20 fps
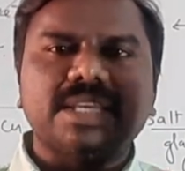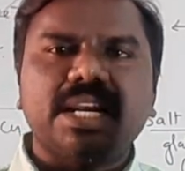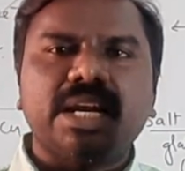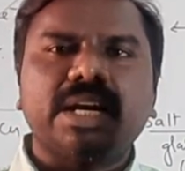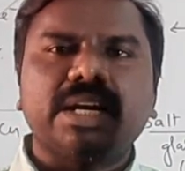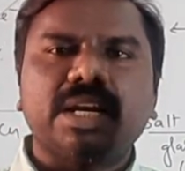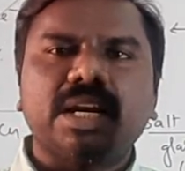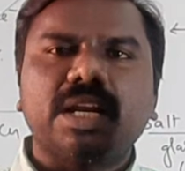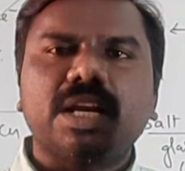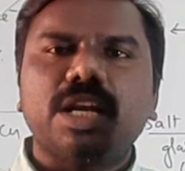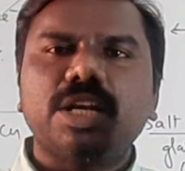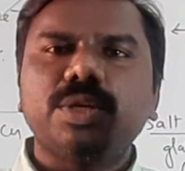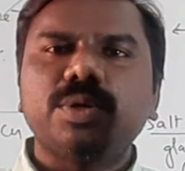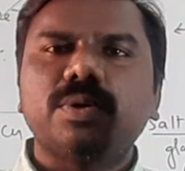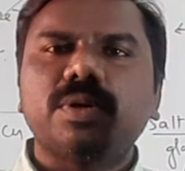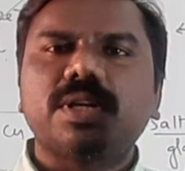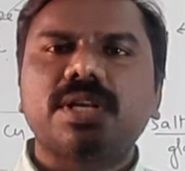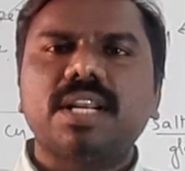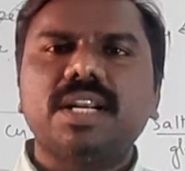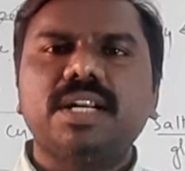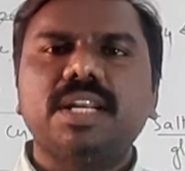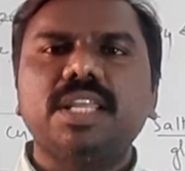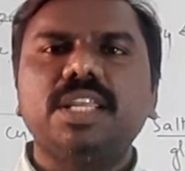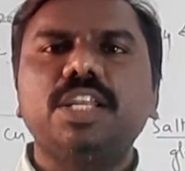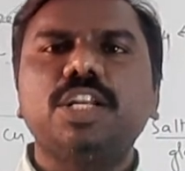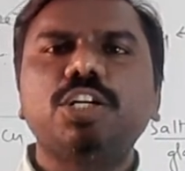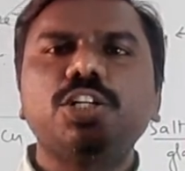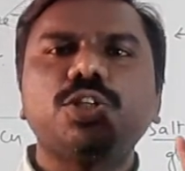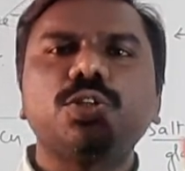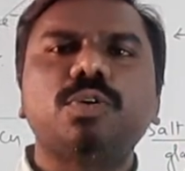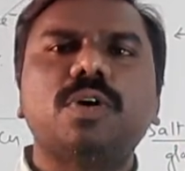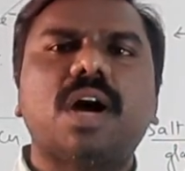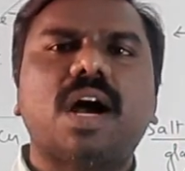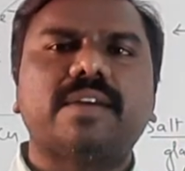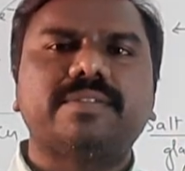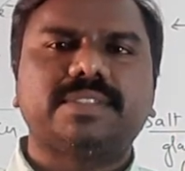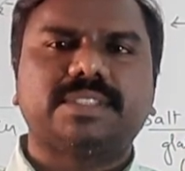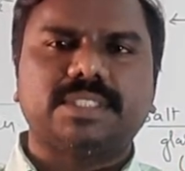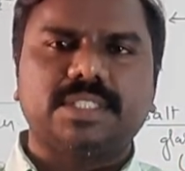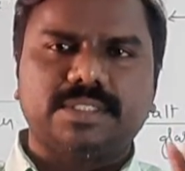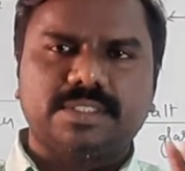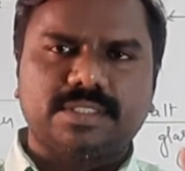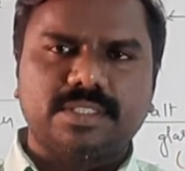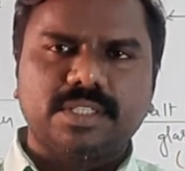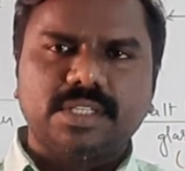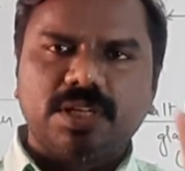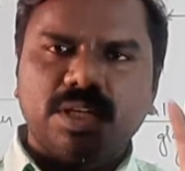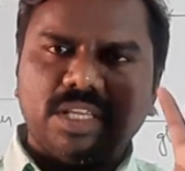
electrical neutrality in two half cells.